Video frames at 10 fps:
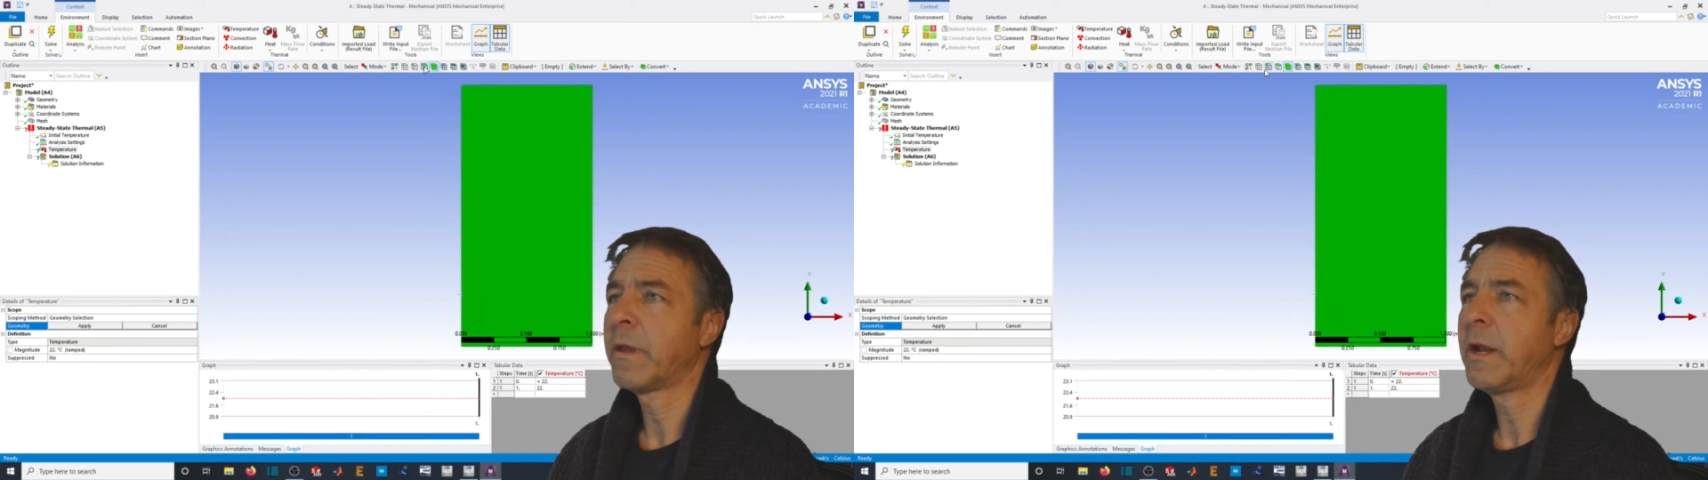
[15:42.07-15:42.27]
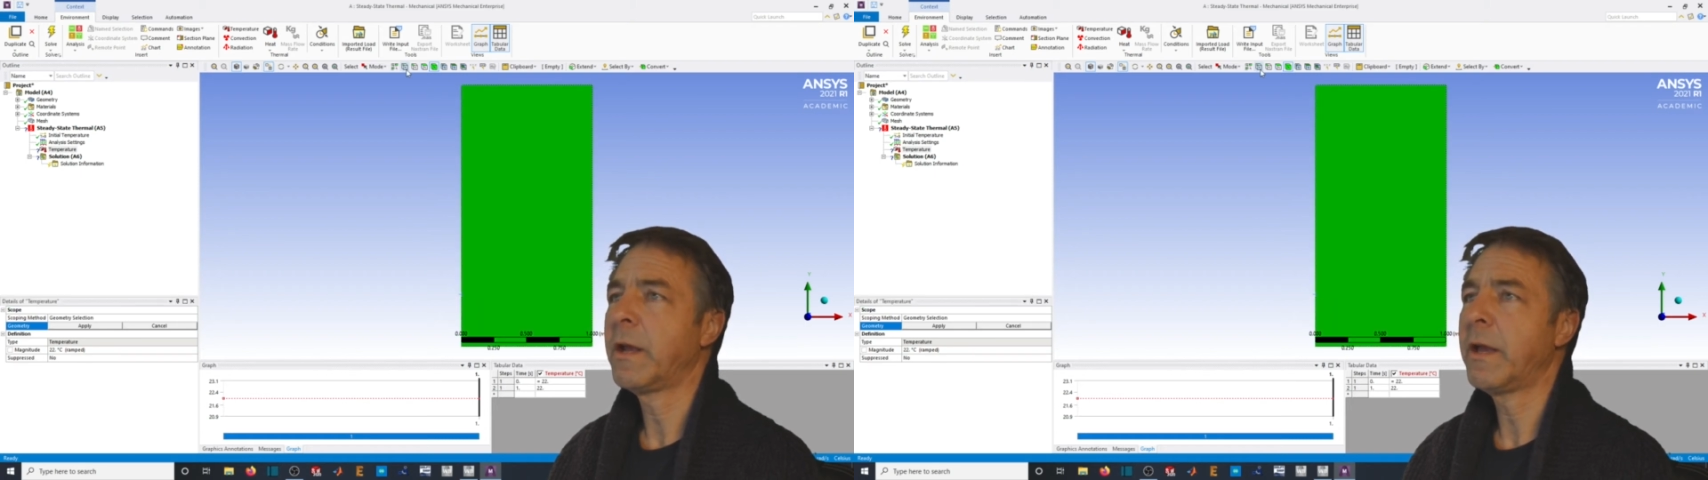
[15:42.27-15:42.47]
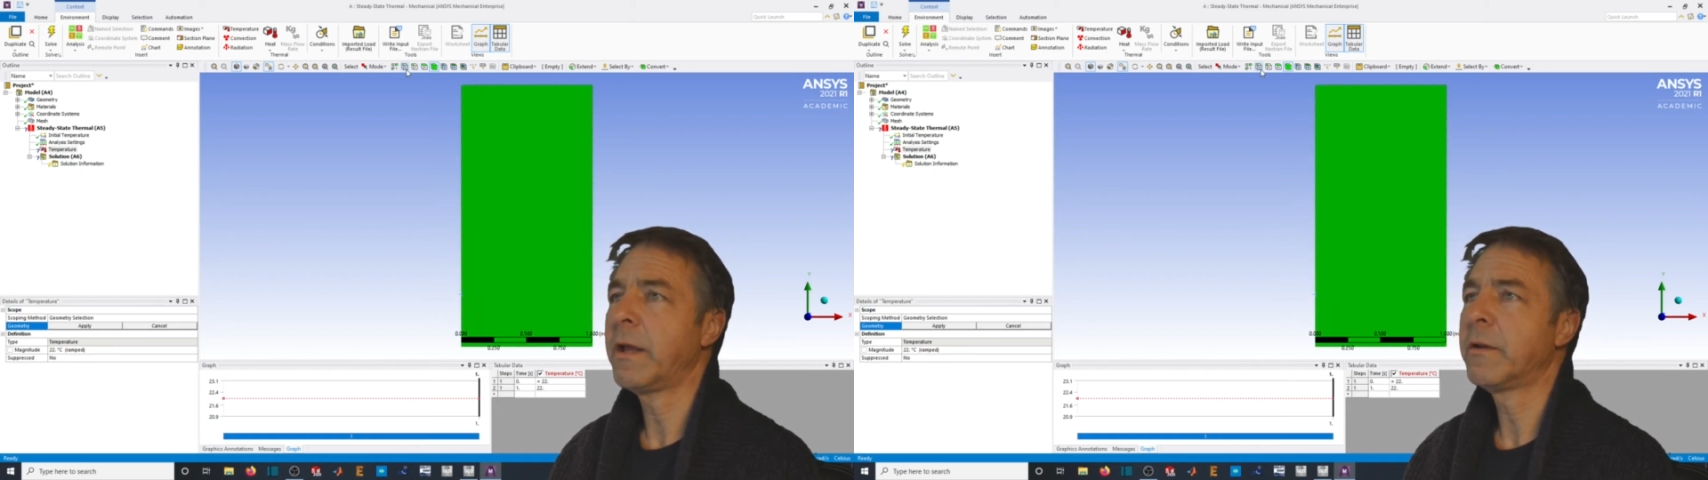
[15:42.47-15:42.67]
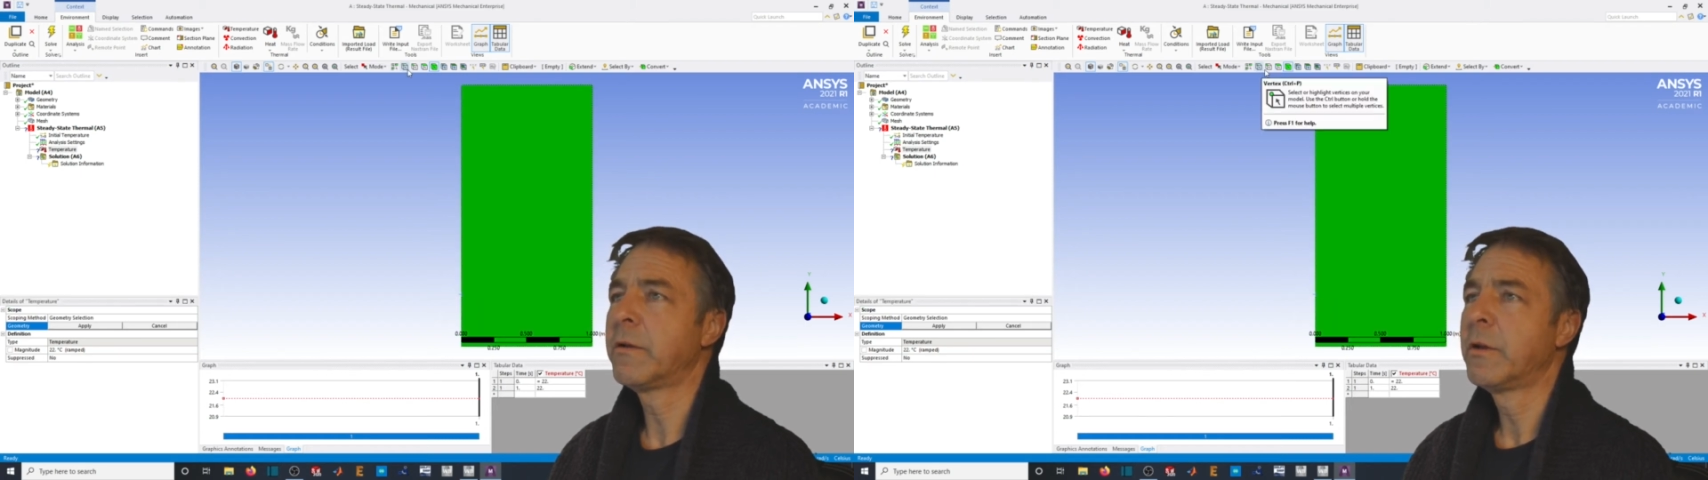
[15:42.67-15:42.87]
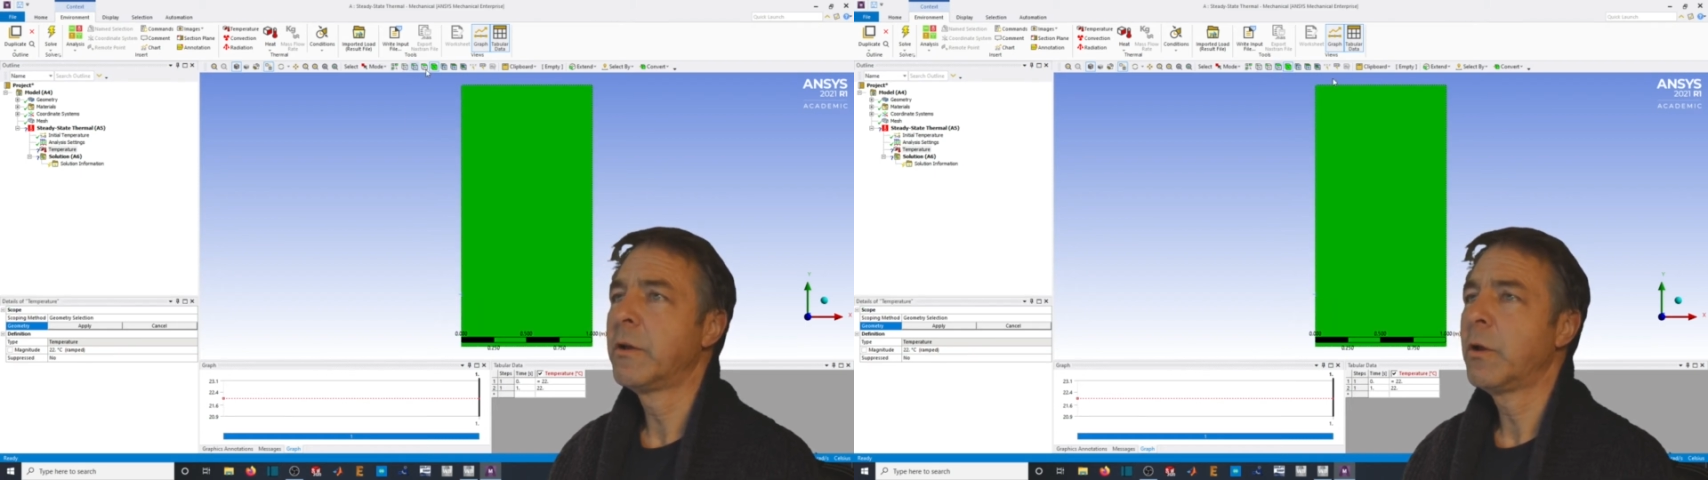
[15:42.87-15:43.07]
And
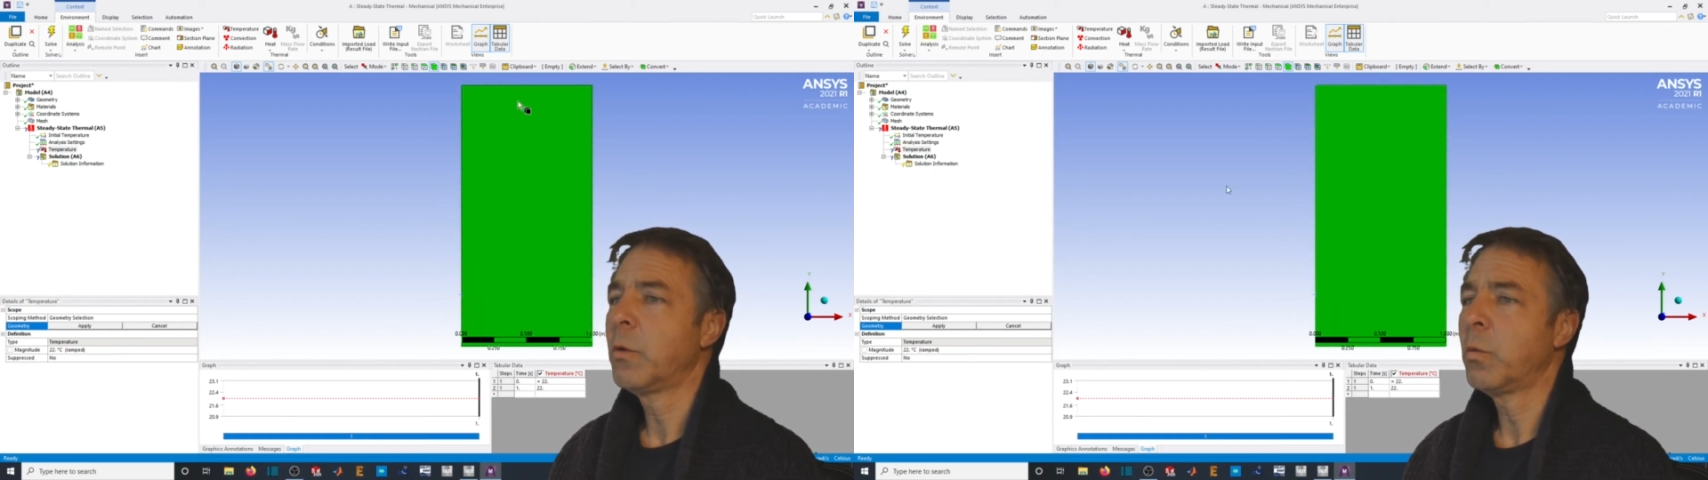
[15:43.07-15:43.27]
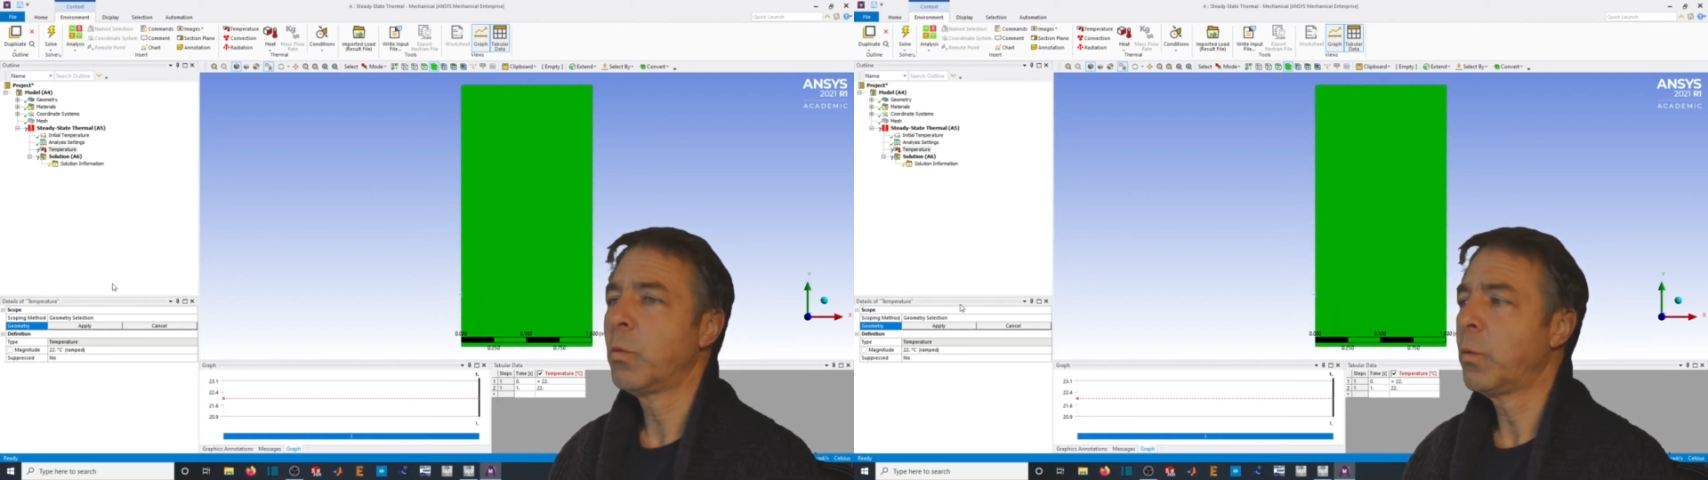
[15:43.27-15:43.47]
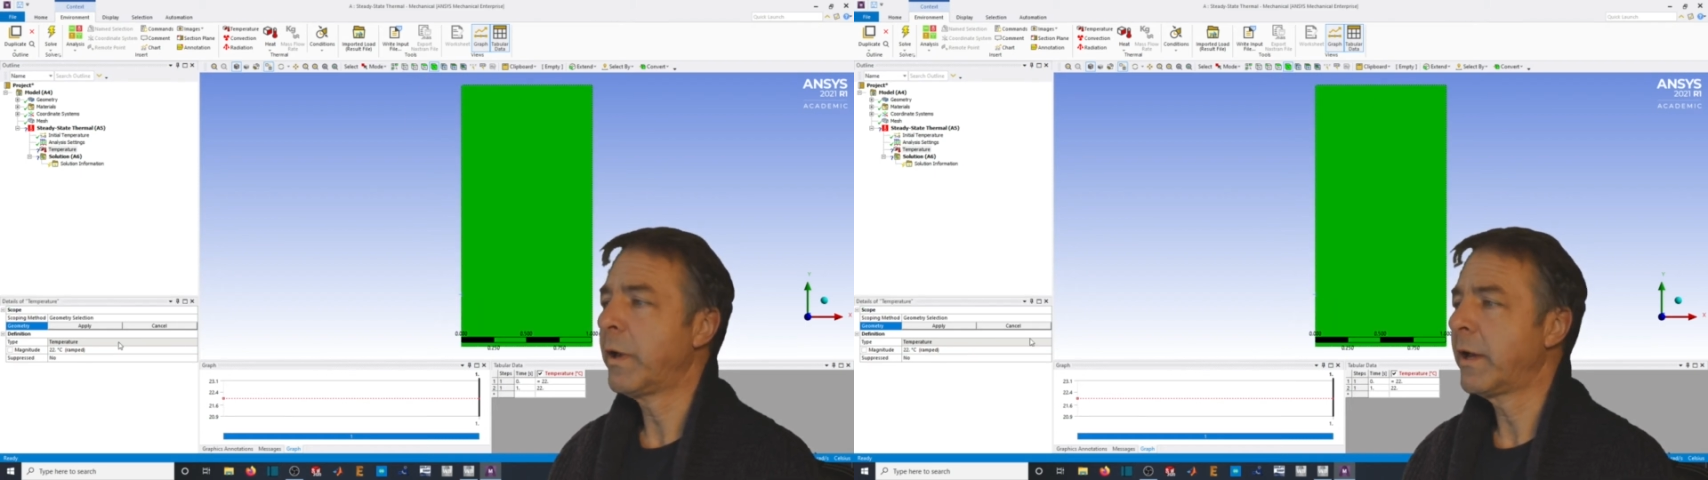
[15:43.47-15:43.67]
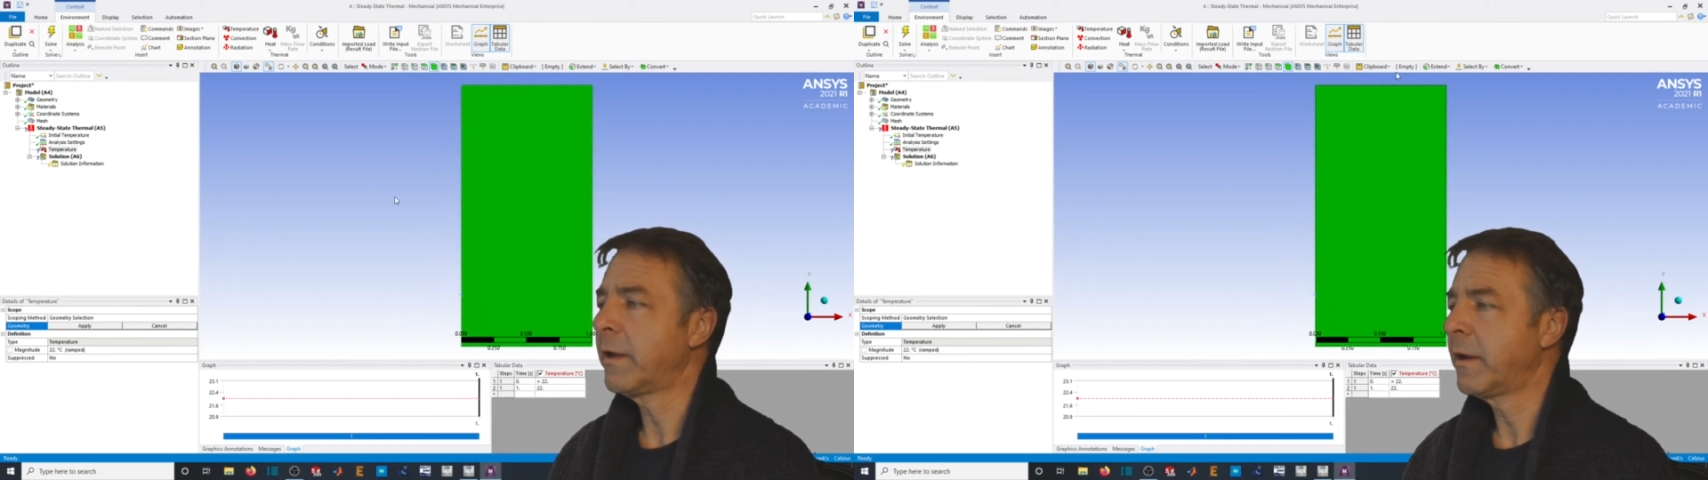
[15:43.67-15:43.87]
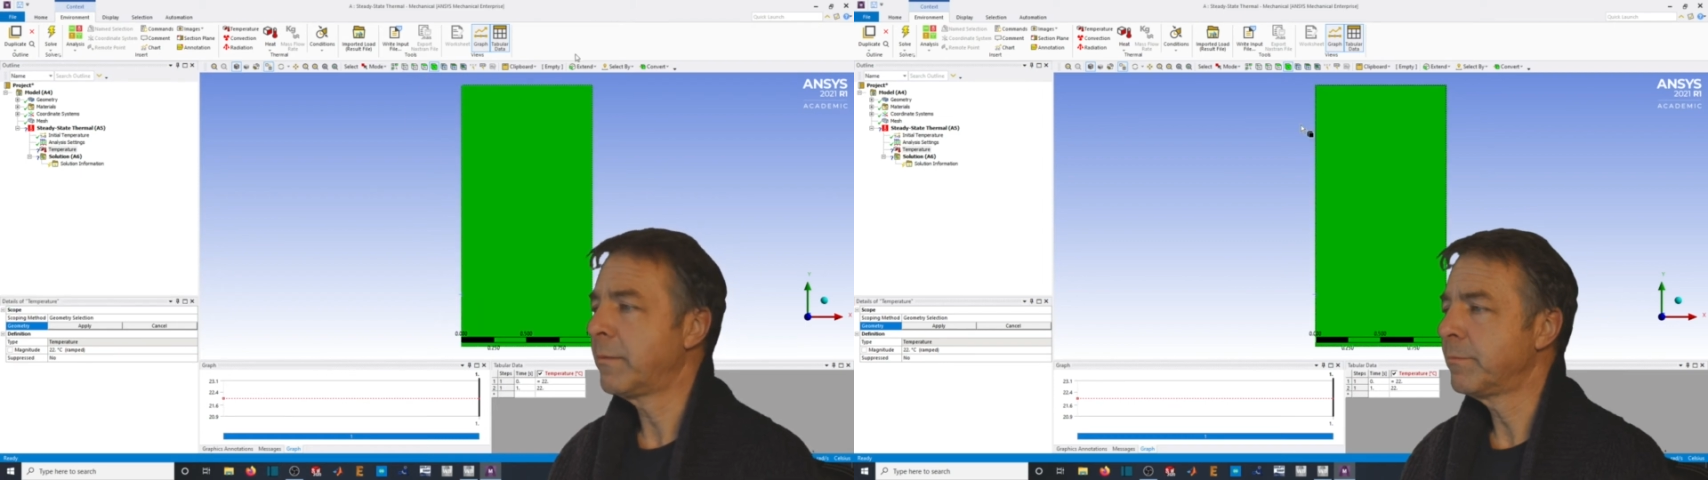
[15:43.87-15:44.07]

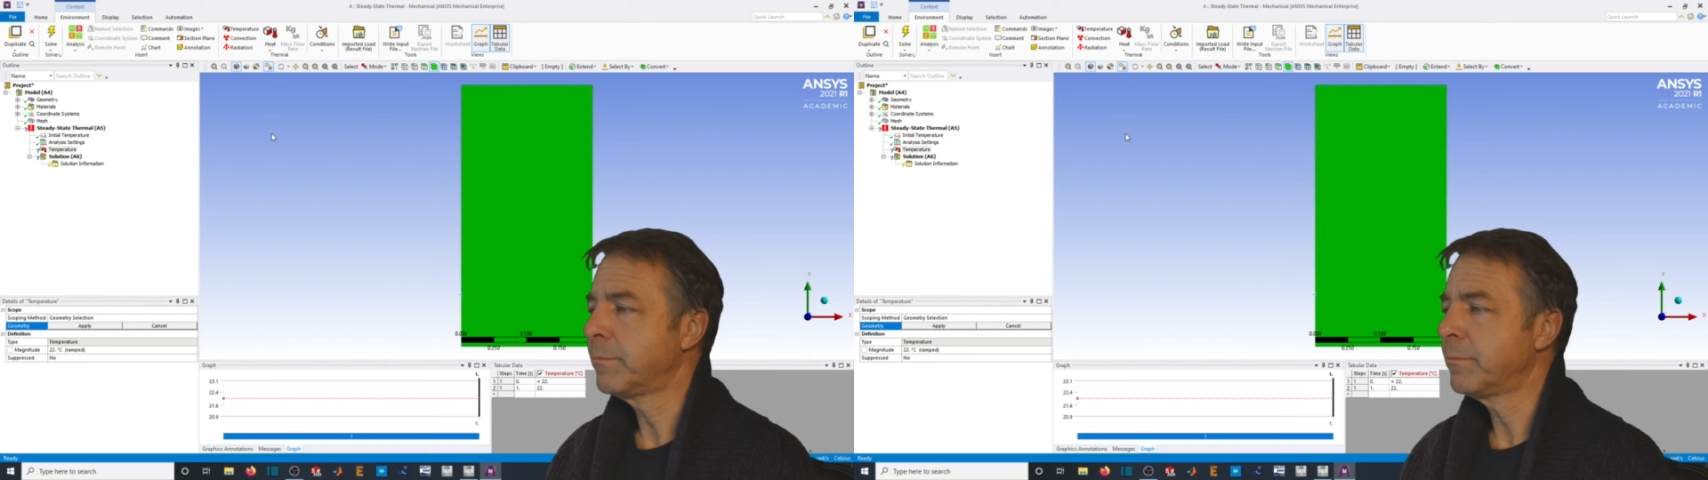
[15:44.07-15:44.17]
when